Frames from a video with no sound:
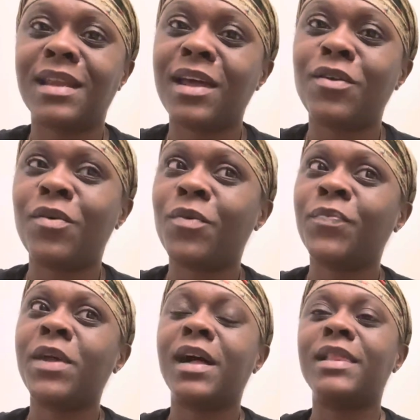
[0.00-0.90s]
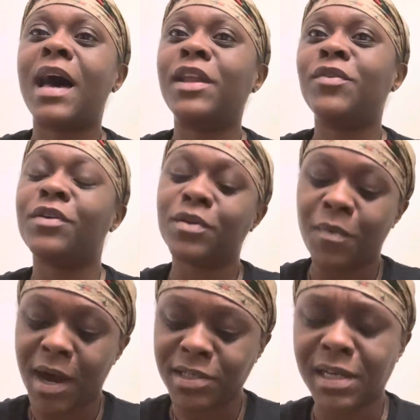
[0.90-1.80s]
And I know a lot of you are gonna
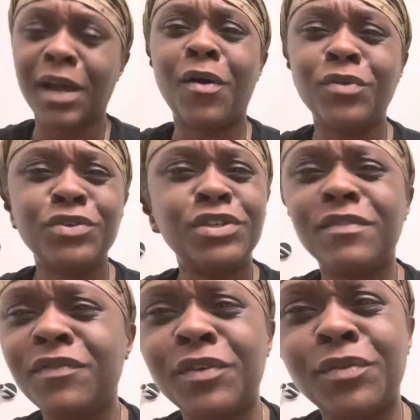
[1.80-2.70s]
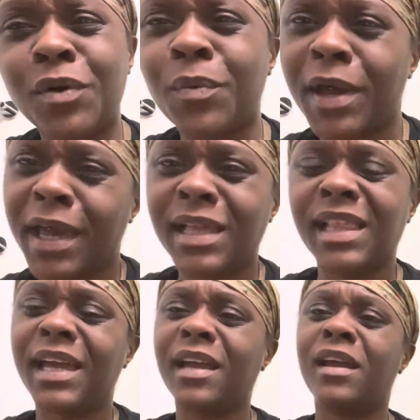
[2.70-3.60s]
watch like, oh, you shouldn't feel no way.
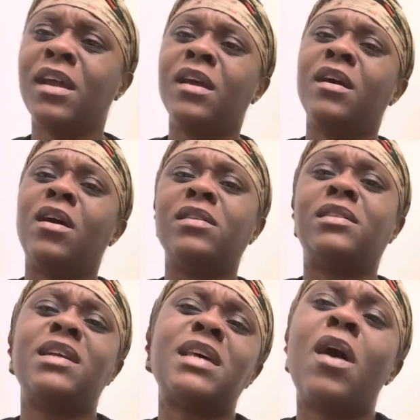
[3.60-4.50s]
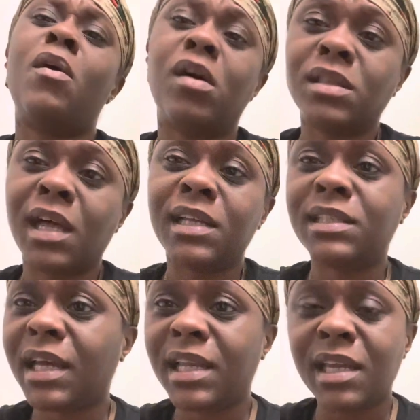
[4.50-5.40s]
Like, that's how online
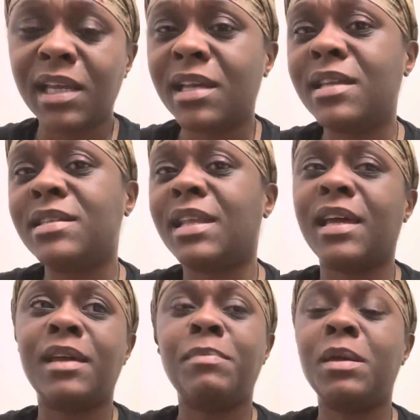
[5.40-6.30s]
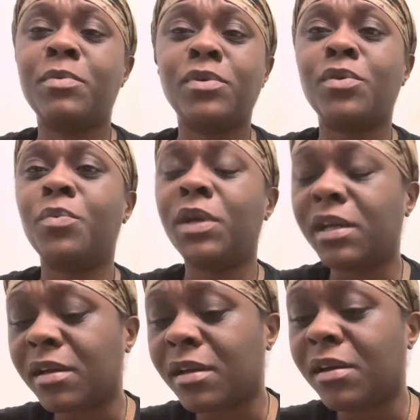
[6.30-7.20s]
dating is. Like, people are
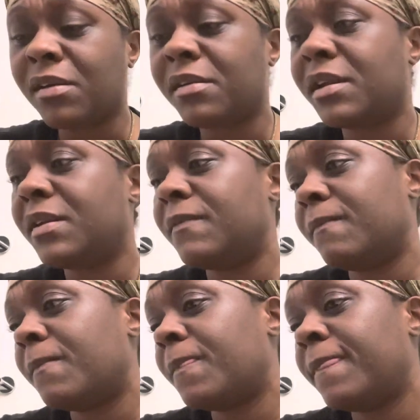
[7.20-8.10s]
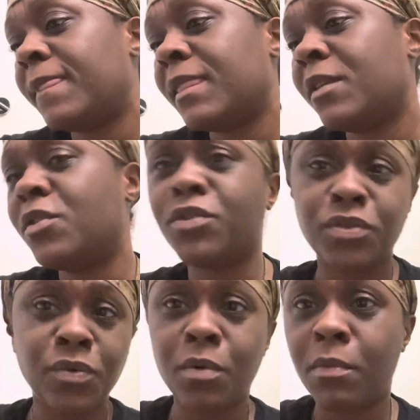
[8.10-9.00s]
weird and you're
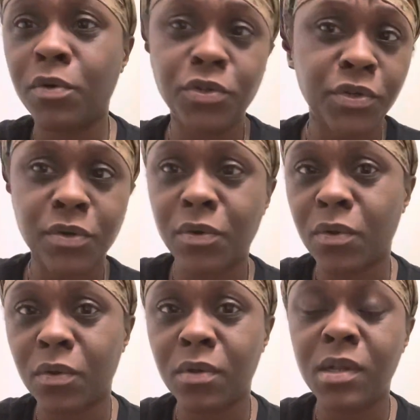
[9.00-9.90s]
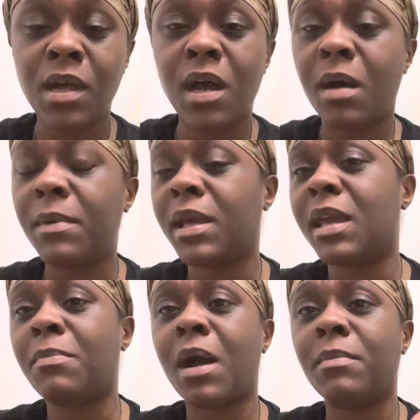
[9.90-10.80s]
too emotional. I'm gonna
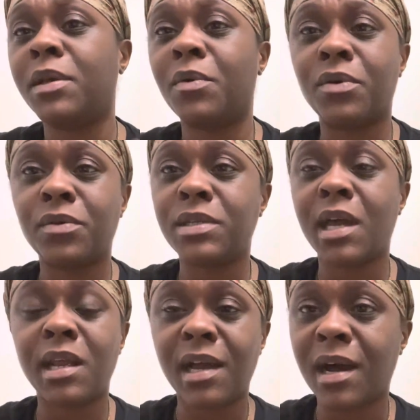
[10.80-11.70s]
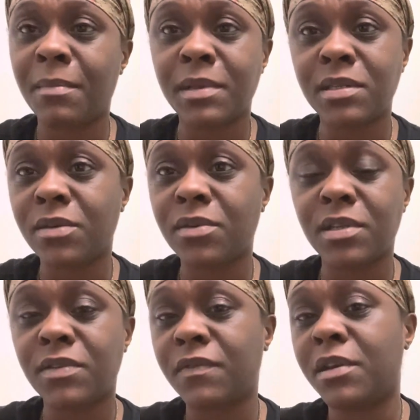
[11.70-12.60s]
get probably all those kind of comments under
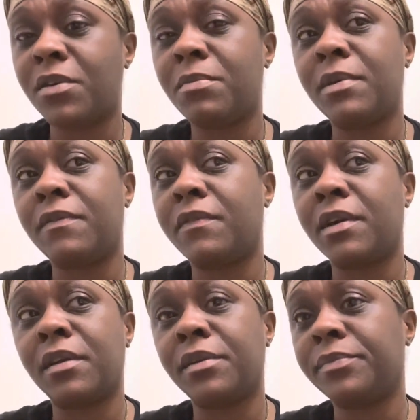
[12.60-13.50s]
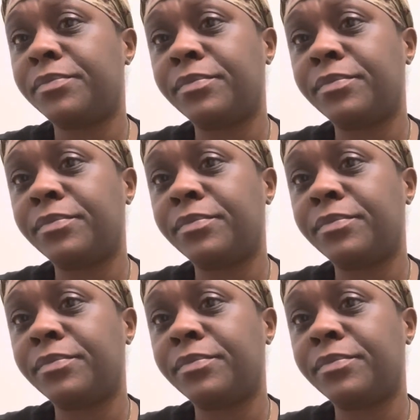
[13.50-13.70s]
this video, but fuck it.